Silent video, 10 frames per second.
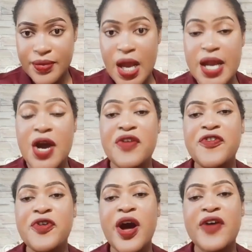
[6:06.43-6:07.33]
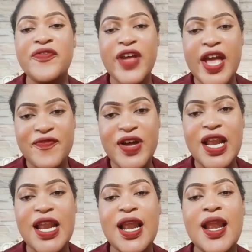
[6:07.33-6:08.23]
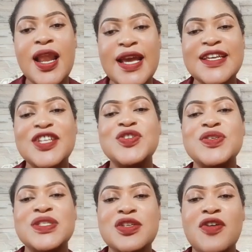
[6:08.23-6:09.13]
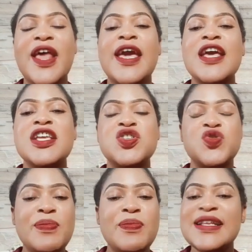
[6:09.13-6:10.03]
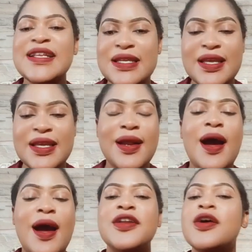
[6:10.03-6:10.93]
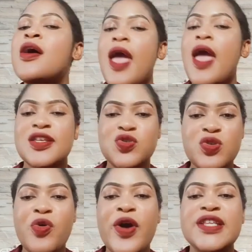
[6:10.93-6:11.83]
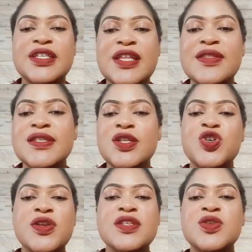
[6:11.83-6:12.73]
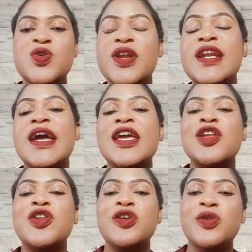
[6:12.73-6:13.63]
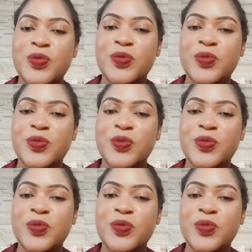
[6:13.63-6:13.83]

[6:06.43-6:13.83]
Now if you have ever lightened yourself, like extreme lightening and extreme whitening, this lotion is gonna darken you,